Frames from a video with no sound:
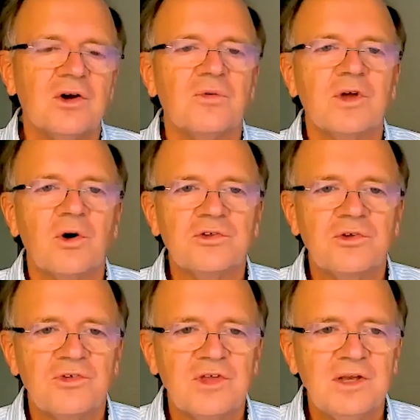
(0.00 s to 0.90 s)
We also
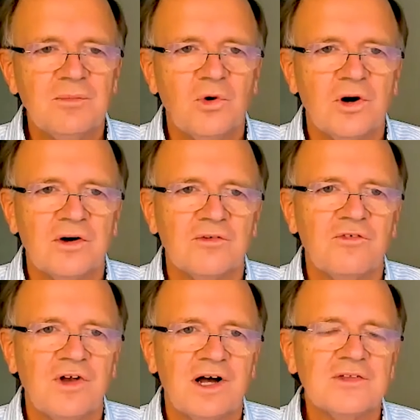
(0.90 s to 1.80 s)
see more
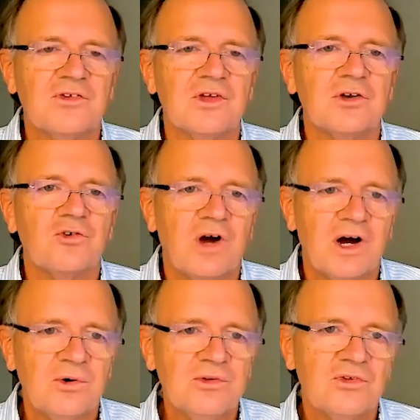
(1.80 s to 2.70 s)
floods and
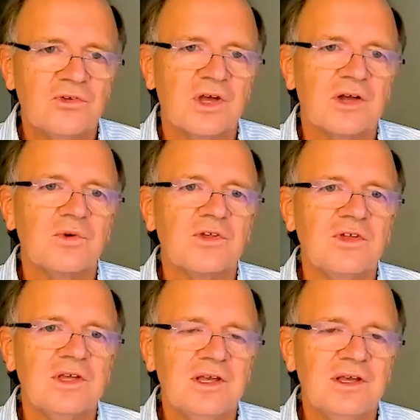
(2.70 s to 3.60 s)
droughts, and we
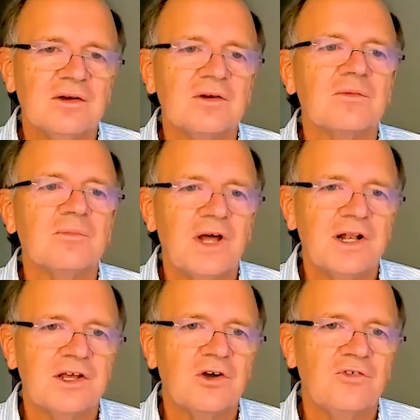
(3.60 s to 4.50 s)
see
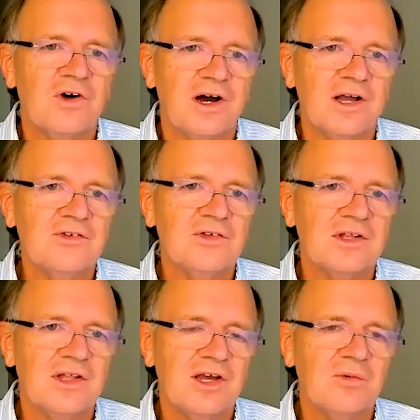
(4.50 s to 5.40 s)
melting of ice
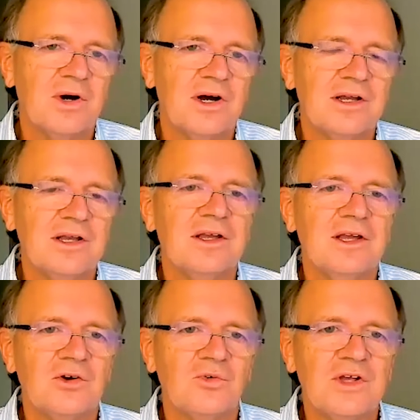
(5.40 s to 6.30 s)
and thereby
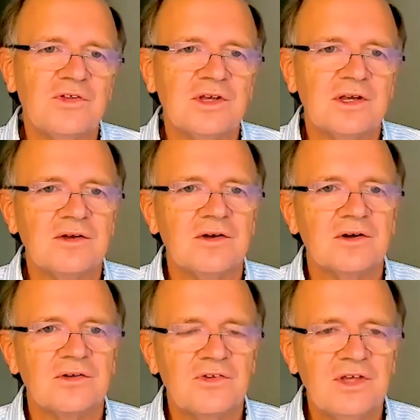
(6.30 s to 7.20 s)
increasing
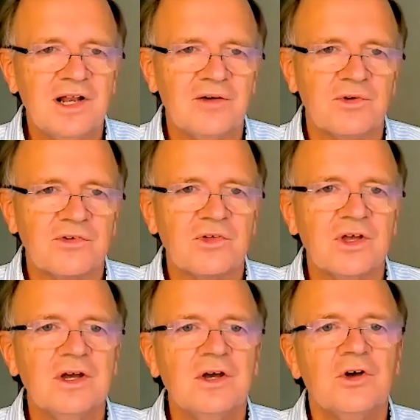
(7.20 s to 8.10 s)
sea levels.
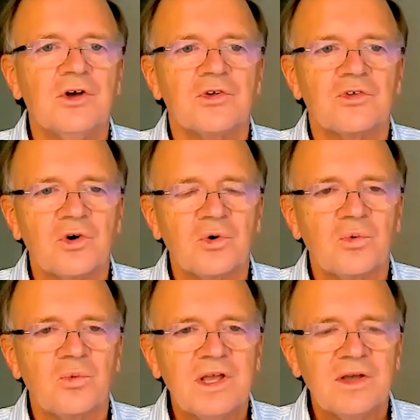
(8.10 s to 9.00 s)
So
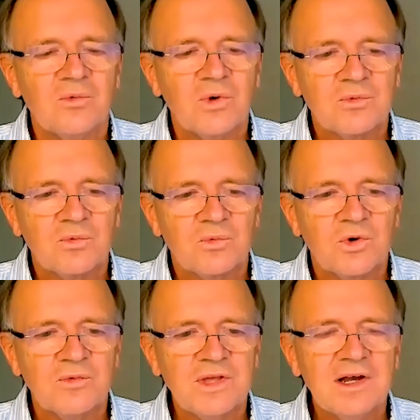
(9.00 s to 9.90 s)

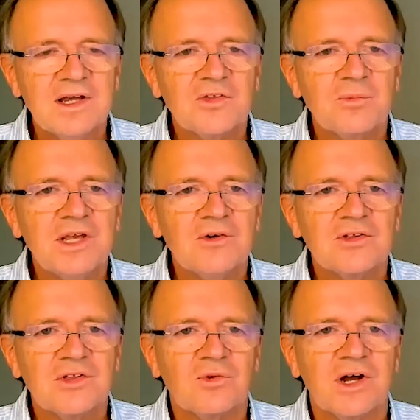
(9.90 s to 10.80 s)
what we are
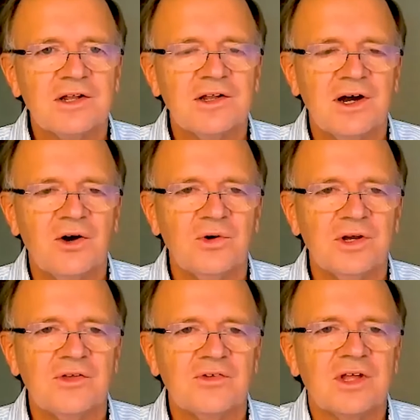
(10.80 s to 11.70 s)
experiencing right now
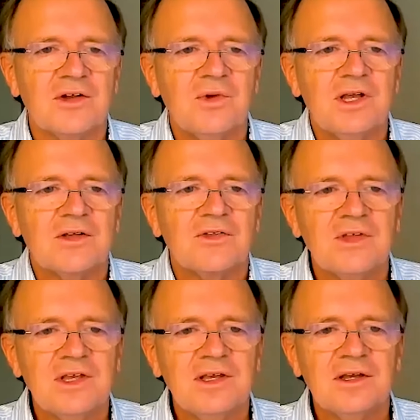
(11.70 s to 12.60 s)
is that we are
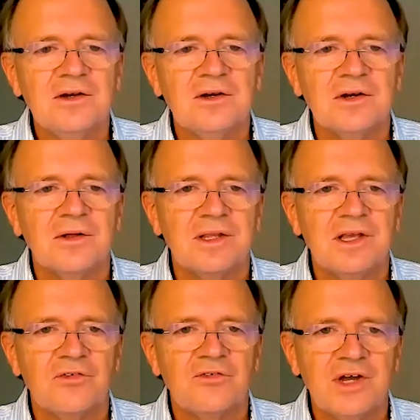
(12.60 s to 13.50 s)
seeing the
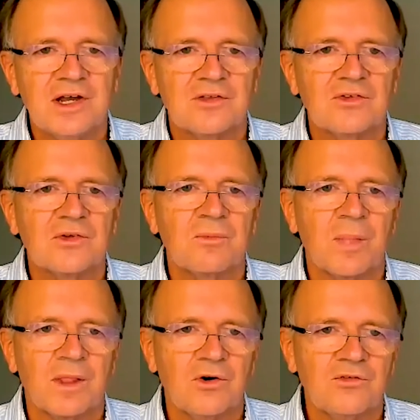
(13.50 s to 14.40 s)
effects
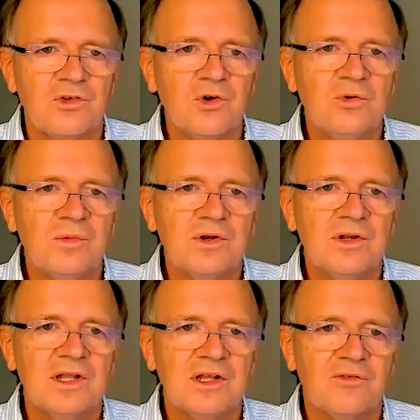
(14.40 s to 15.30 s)
of human
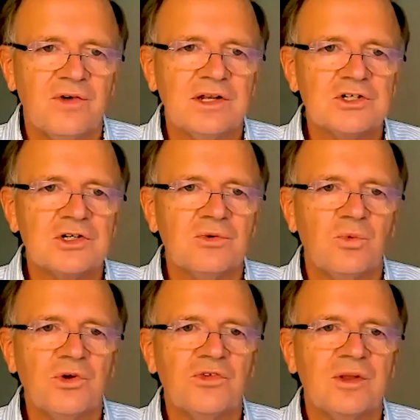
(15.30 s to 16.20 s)
intervention
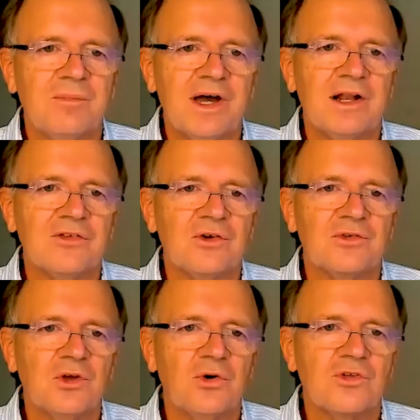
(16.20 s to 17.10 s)
with the balance of
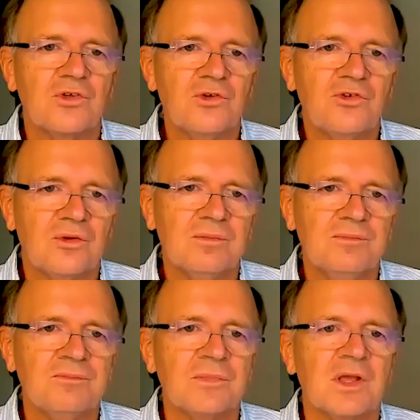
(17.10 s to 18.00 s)
the Earth system
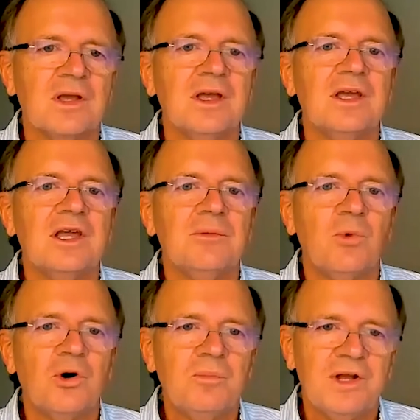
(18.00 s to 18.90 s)
in
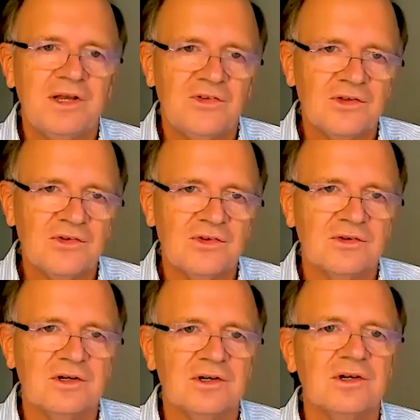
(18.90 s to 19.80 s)
more places,
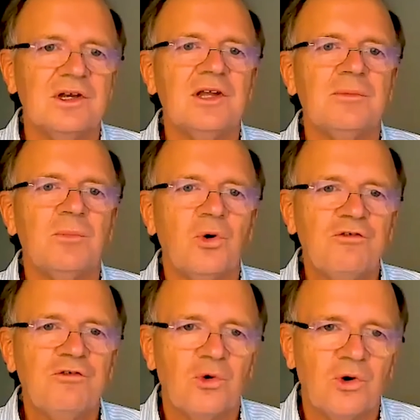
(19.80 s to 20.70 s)
in more
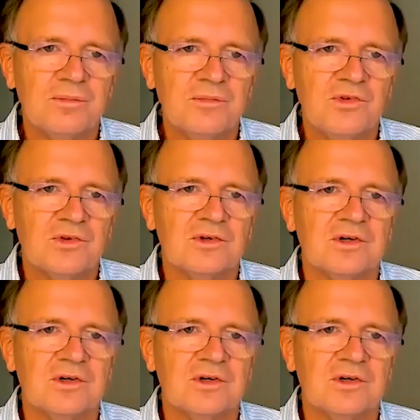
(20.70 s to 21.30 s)
forms,